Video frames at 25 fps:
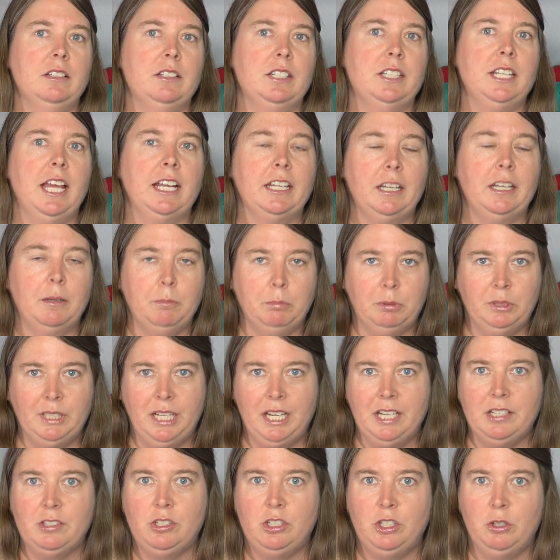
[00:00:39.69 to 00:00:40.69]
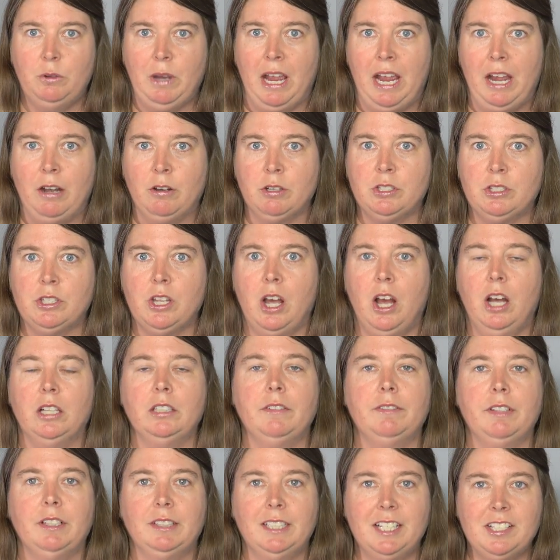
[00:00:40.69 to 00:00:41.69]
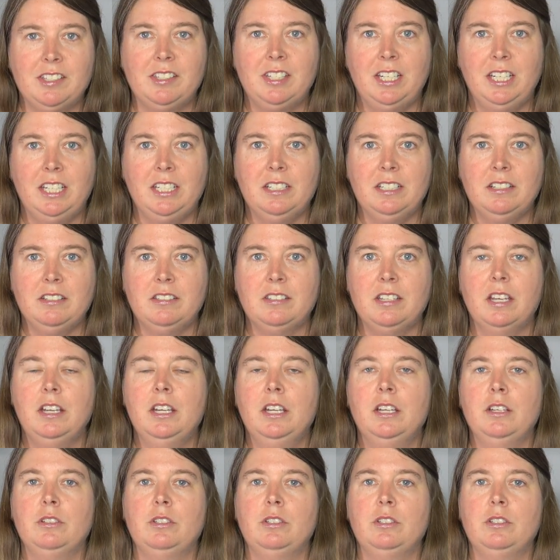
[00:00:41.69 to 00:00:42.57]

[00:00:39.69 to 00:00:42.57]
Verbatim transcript: second place to house all of the listings.